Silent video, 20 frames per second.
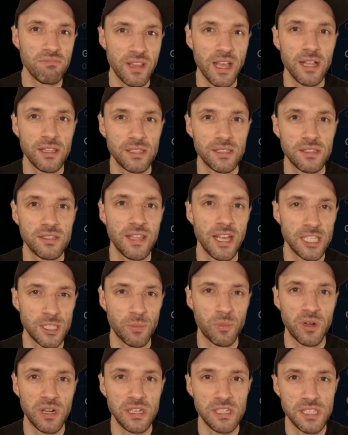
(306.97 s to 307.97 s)
That's a
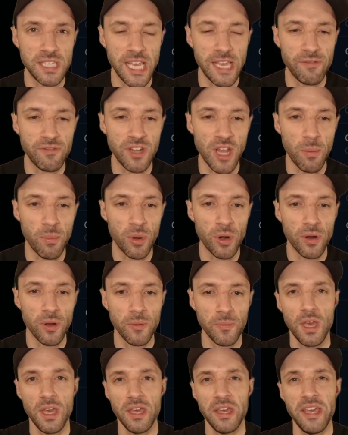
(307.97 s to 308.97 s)
pretty safe number.
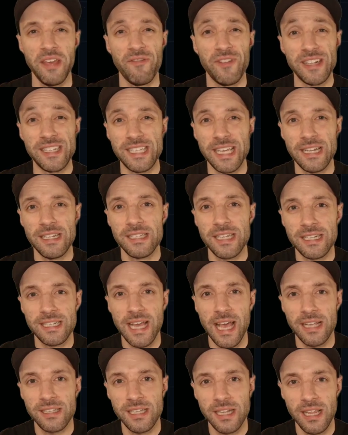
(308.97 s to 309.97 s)
If it didn't
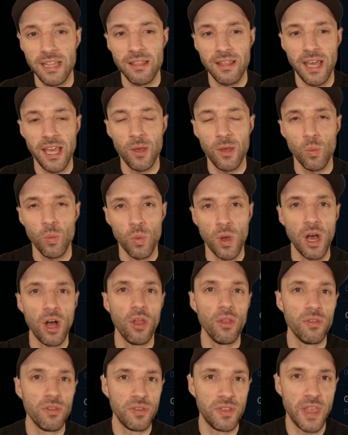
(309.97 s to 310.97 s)
detect anything,
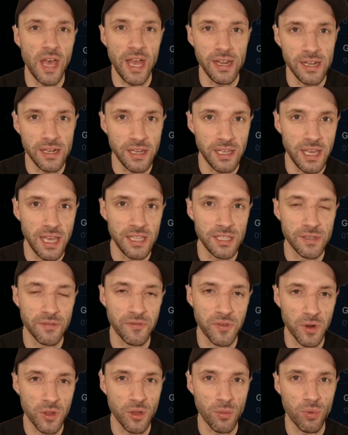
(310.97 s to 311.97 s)
well, that indicates a
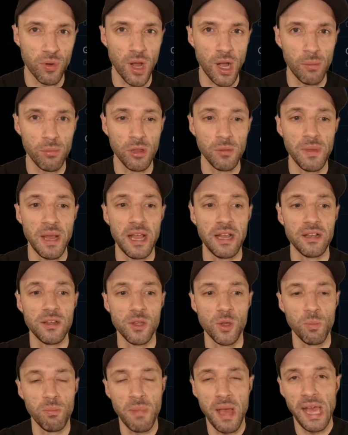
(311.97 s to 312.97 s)
further problem, and
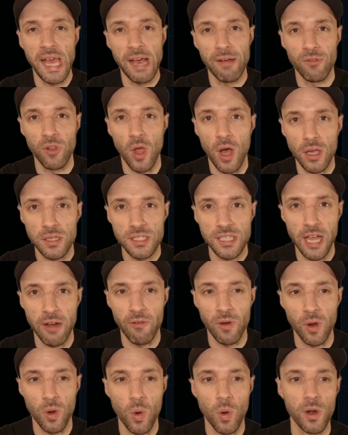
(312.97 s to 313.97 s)
you may have lost that
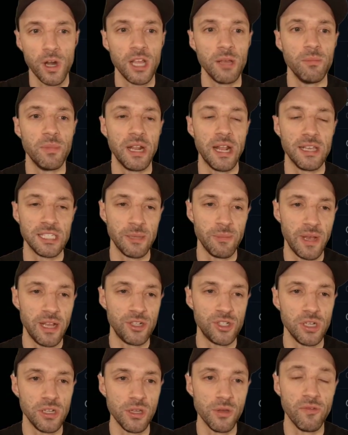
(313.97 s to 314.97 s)
recording. But as I
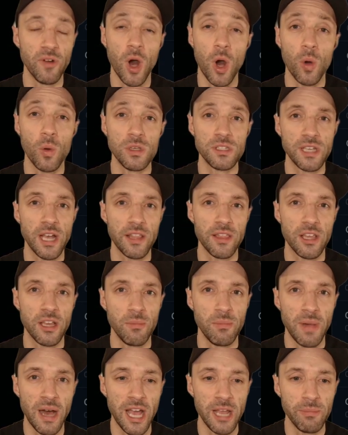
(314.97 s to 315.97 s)
mentioned, you've always got the
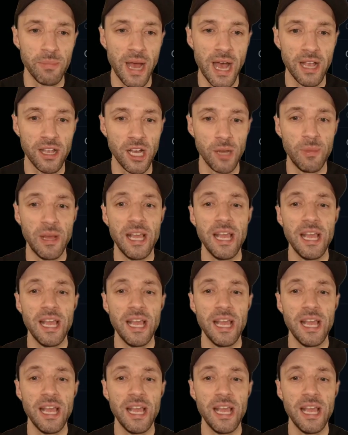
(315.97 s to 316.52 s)
combined backup.